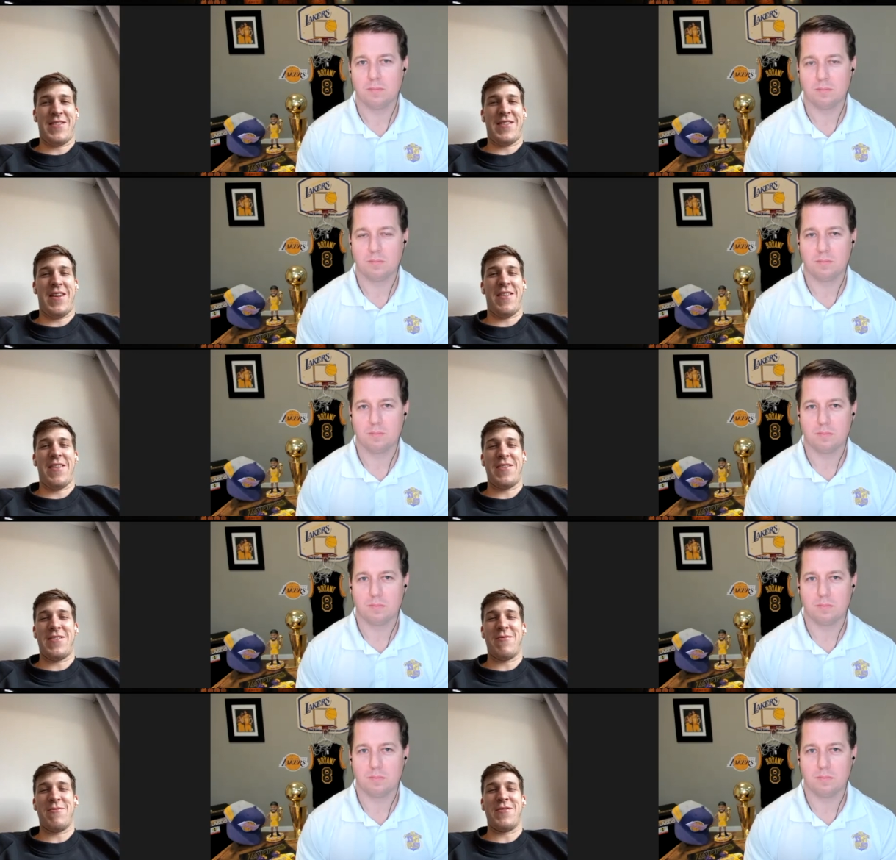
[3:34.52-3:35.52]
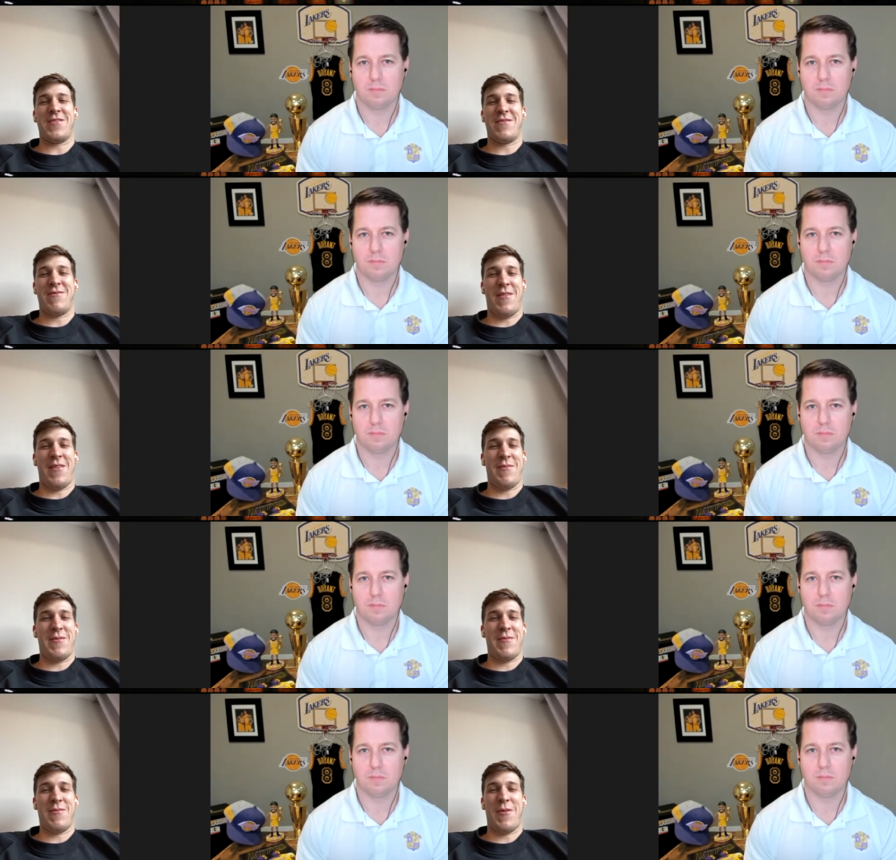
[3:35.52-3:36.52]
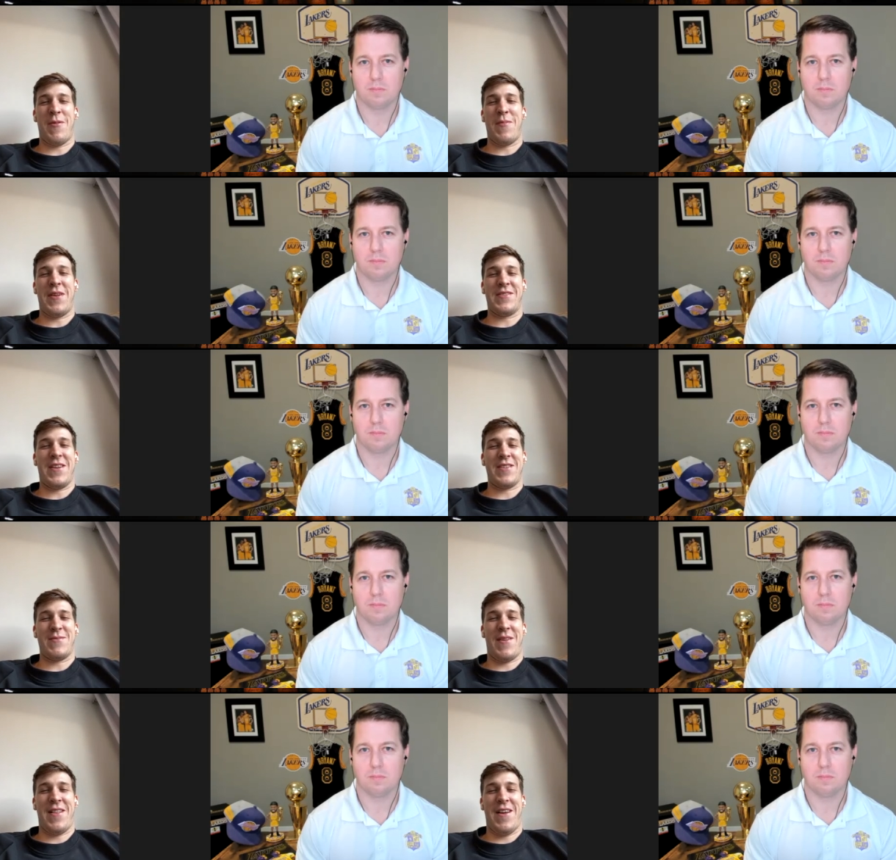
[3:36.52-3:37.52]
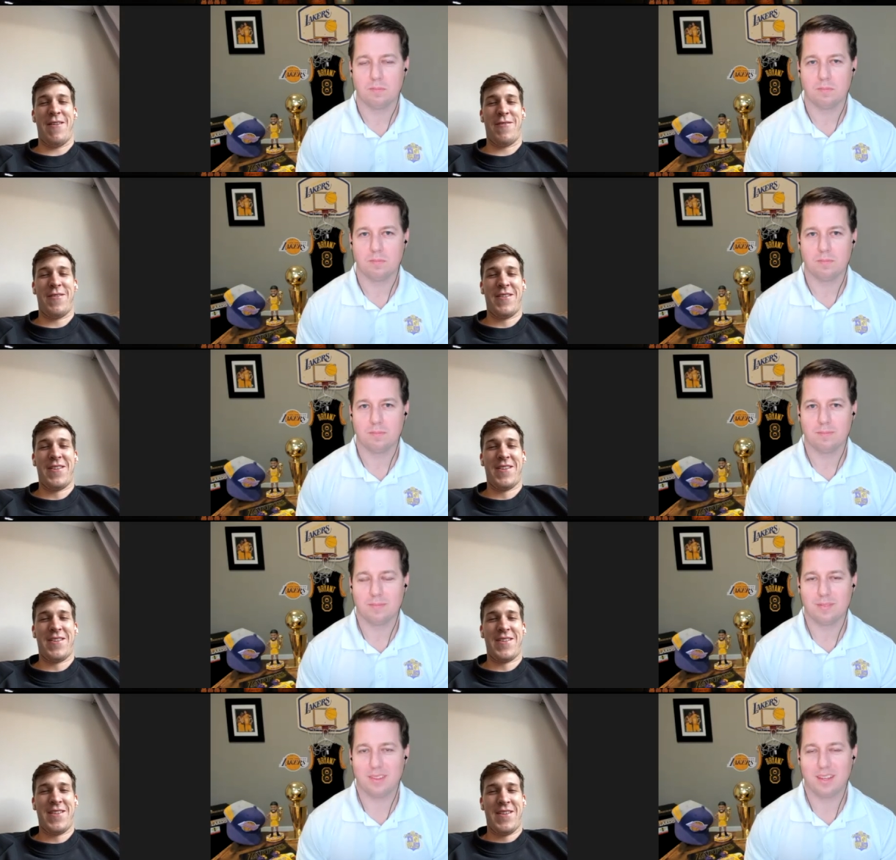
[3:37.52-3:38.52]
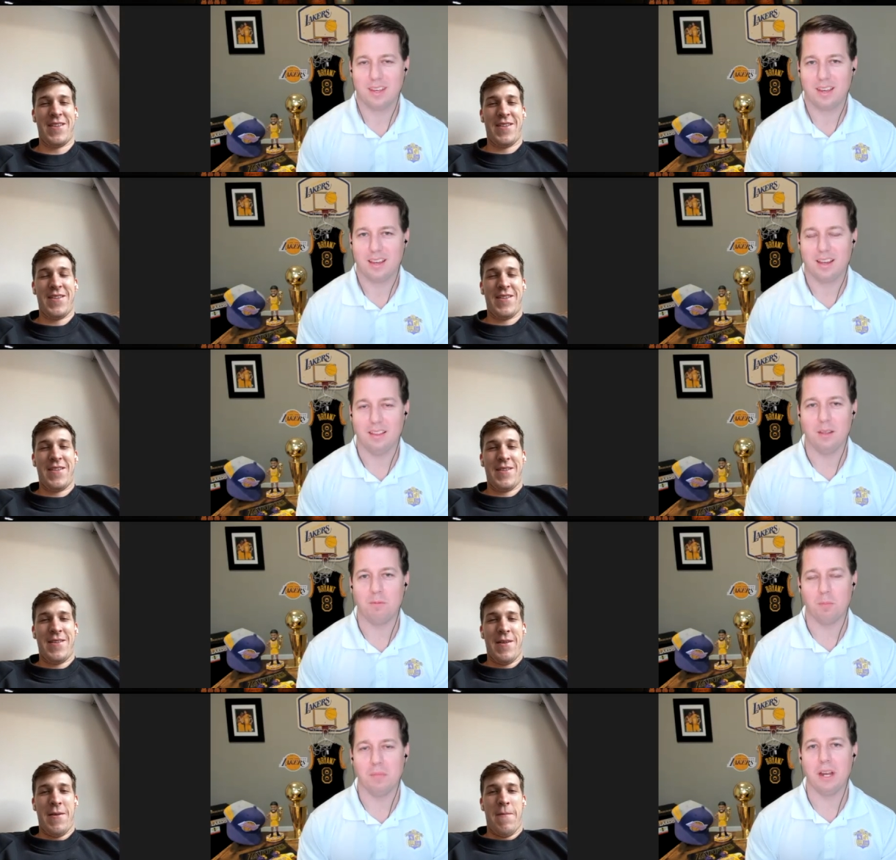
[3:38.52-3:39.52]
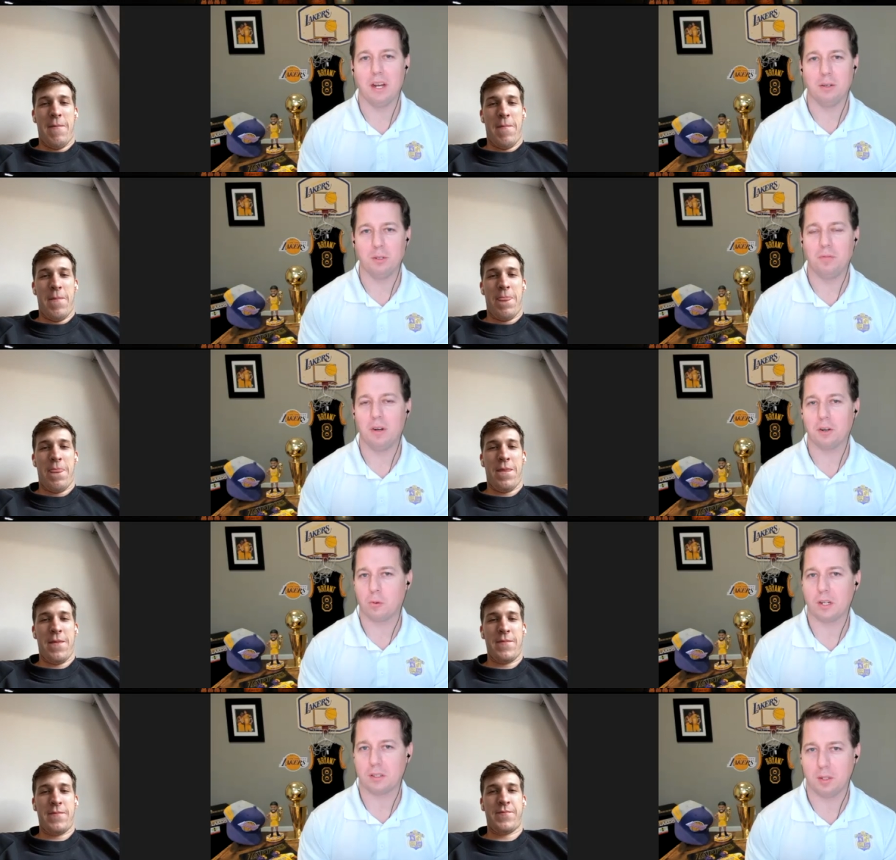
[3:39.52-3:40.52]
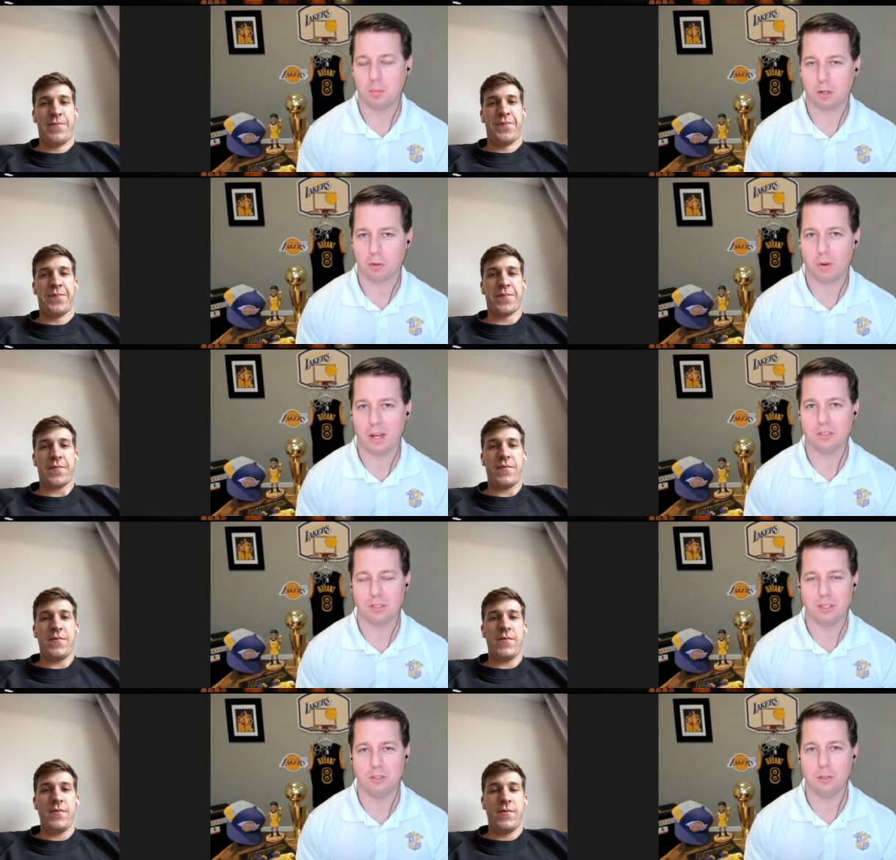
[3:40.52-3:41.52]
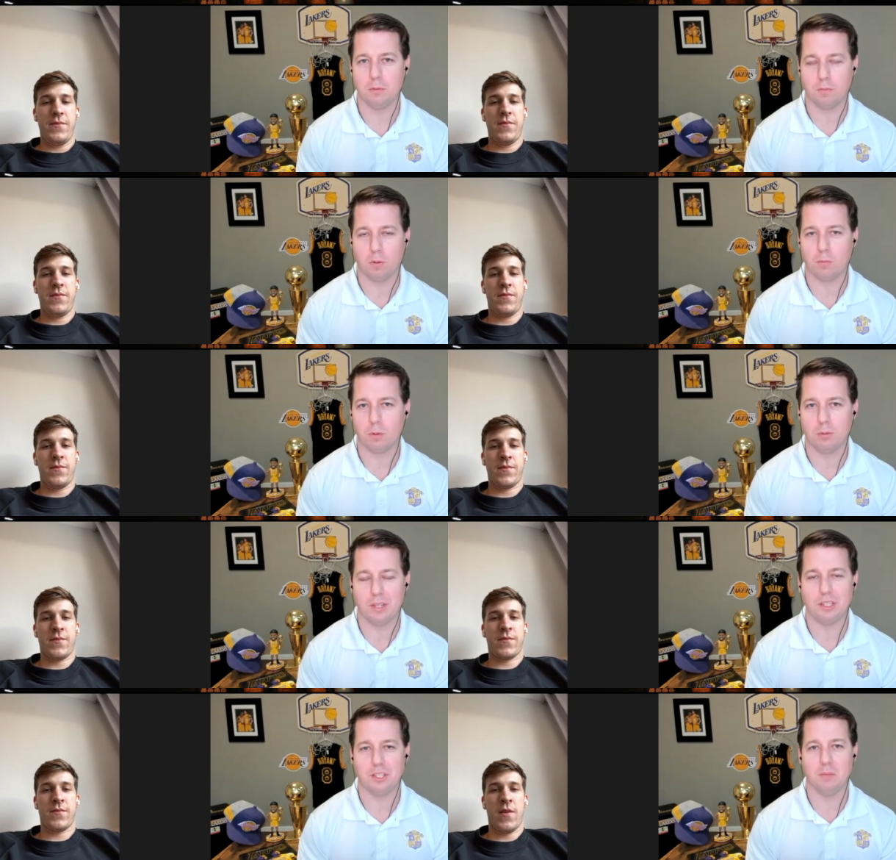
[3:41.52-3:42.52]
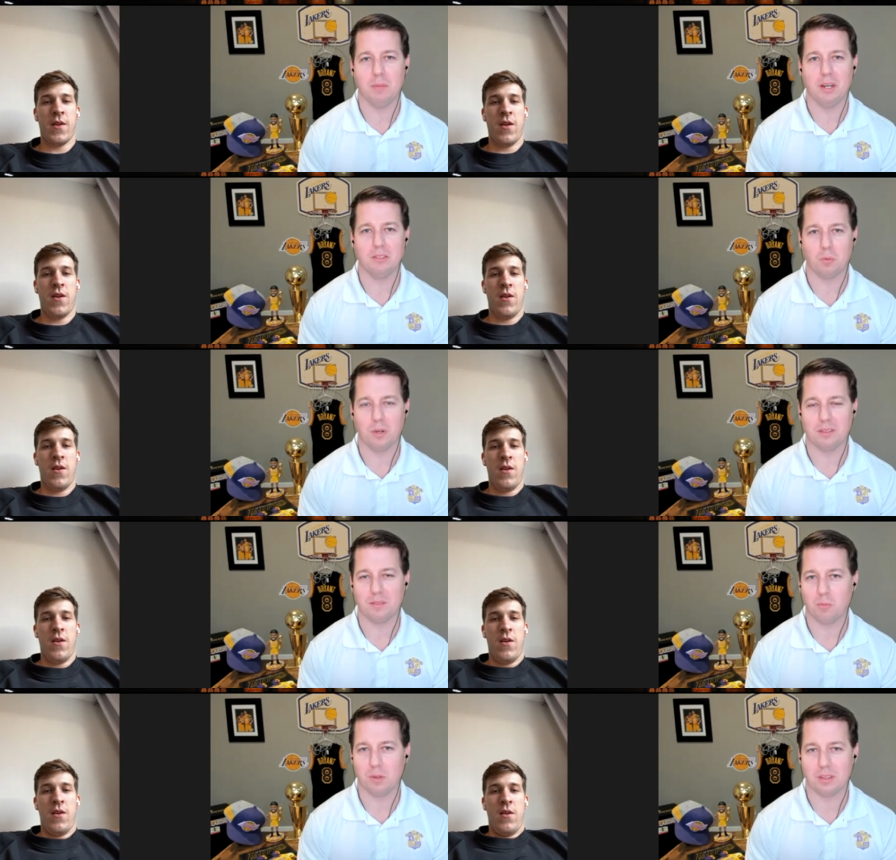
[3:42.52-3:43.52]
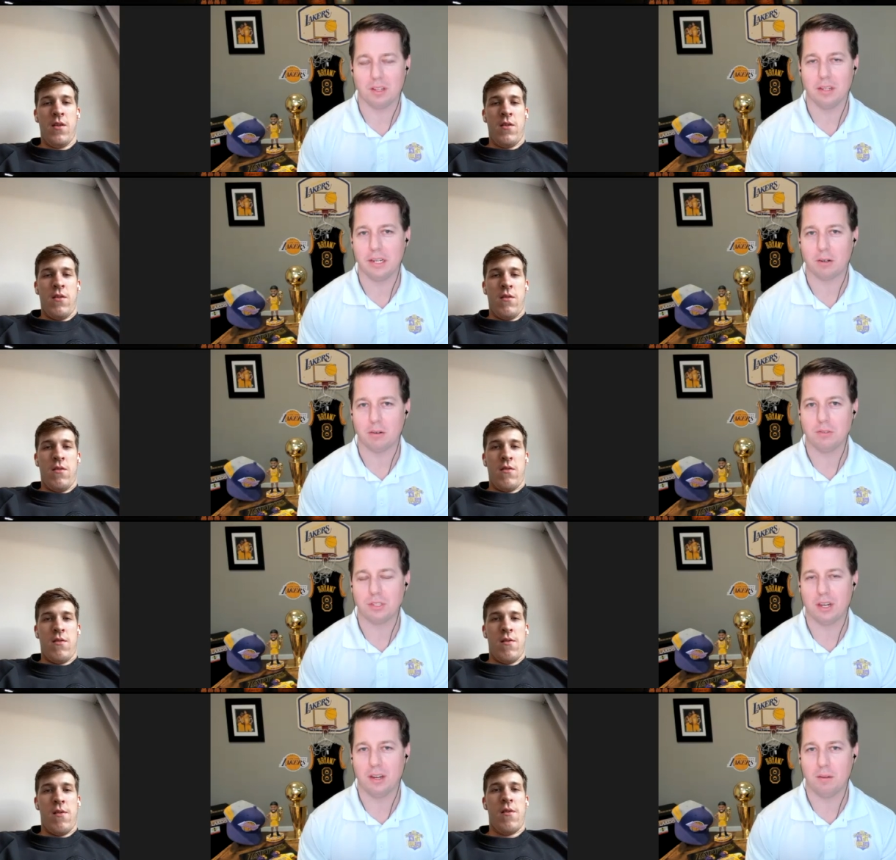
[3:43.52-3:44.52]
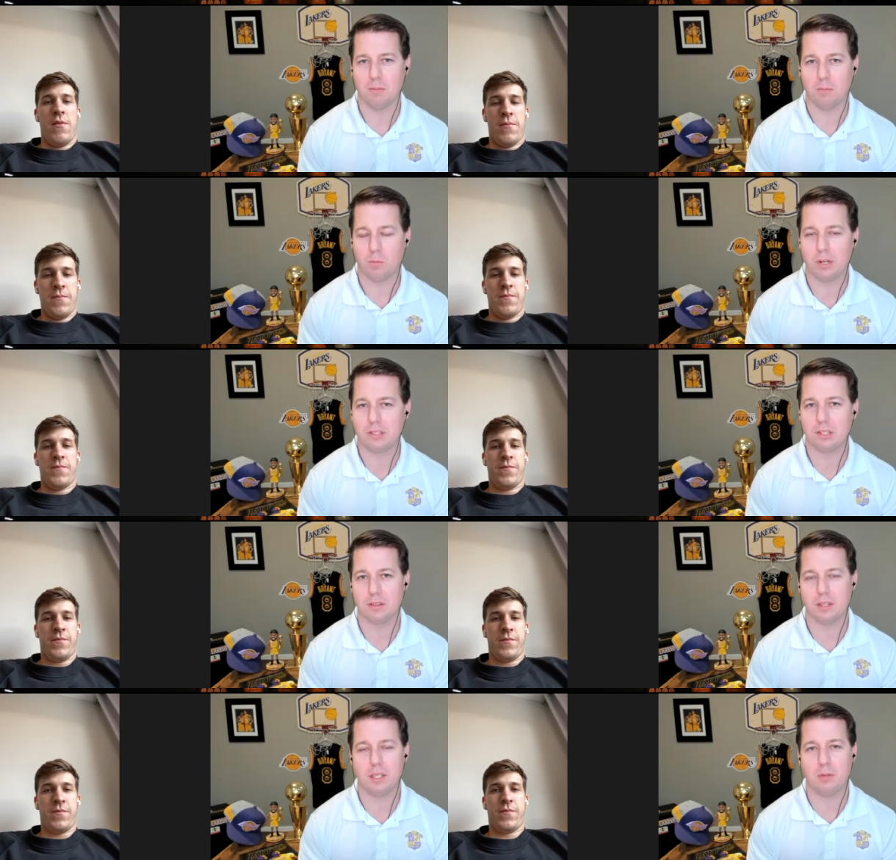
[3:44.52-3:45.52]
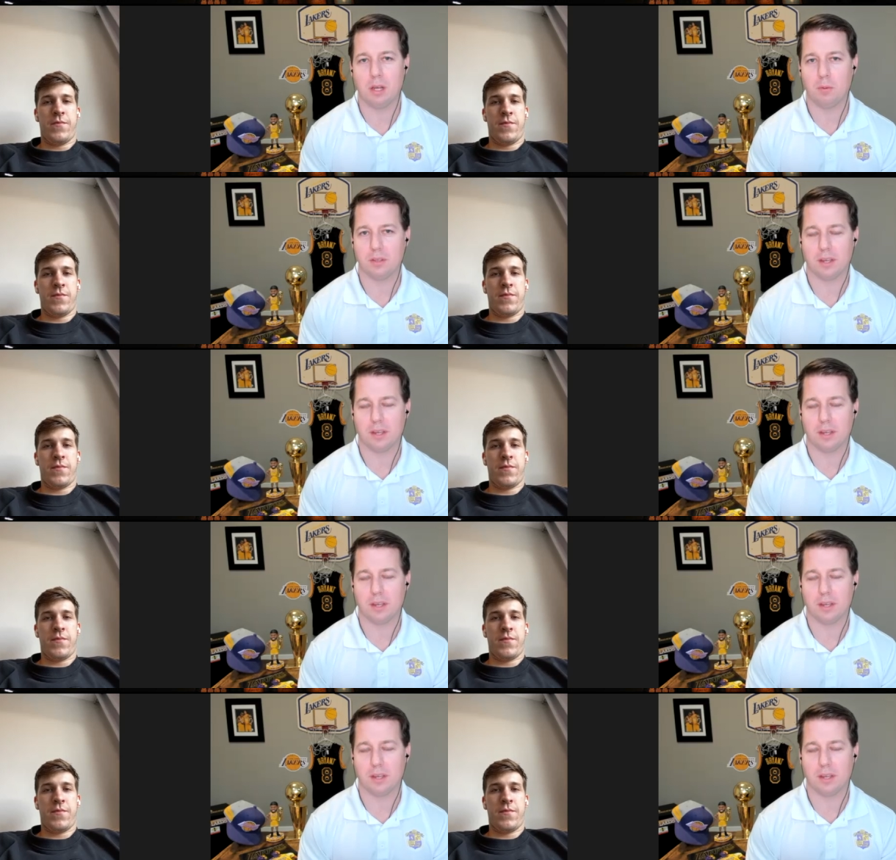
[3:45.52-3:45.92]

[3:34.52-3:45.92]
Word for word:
Speaker 1: to say the least, it was, well, I mean, one of the best days of my life. And from there, you
Speaker 2: very quickly progressed into full rotation minutes with with the Lakers. Um, recently, you dealt